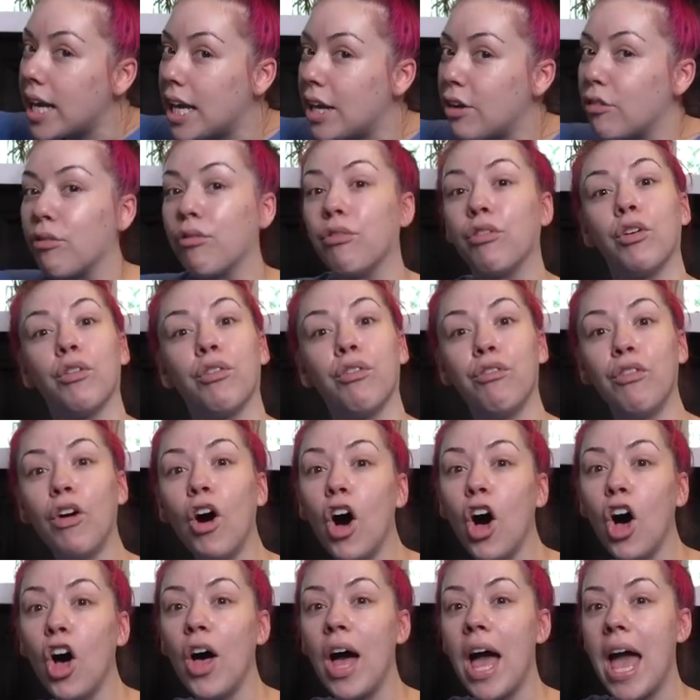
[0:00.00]
it for
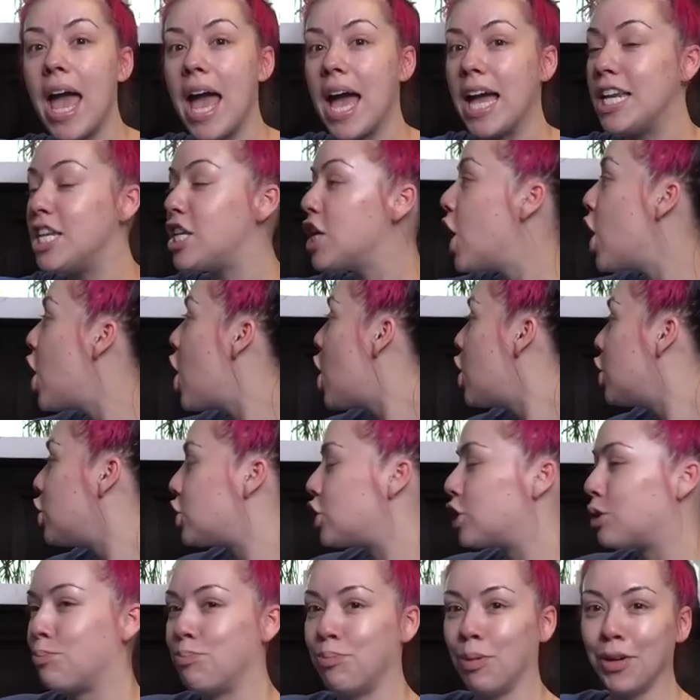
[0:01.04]
fall and
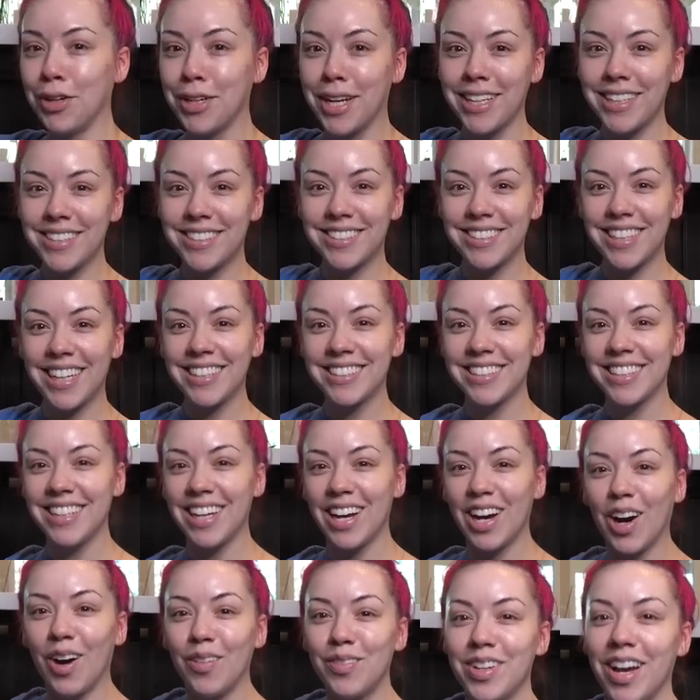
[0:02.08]
spooky season.
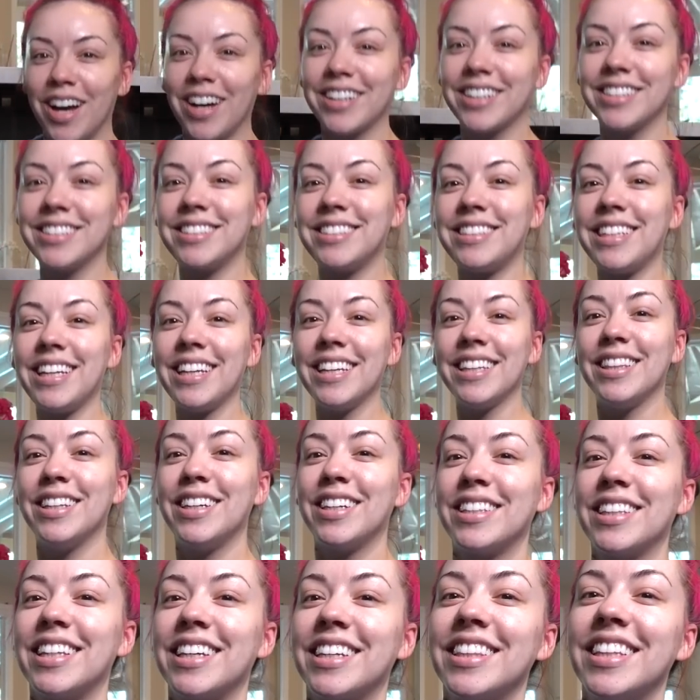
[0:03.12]
I hope y'all can see it.
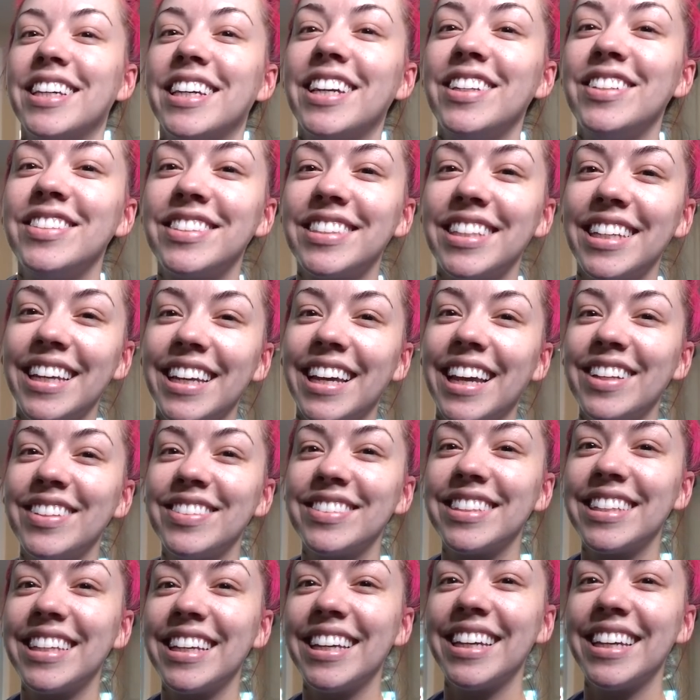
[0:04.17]
Look, can you see it? Can you see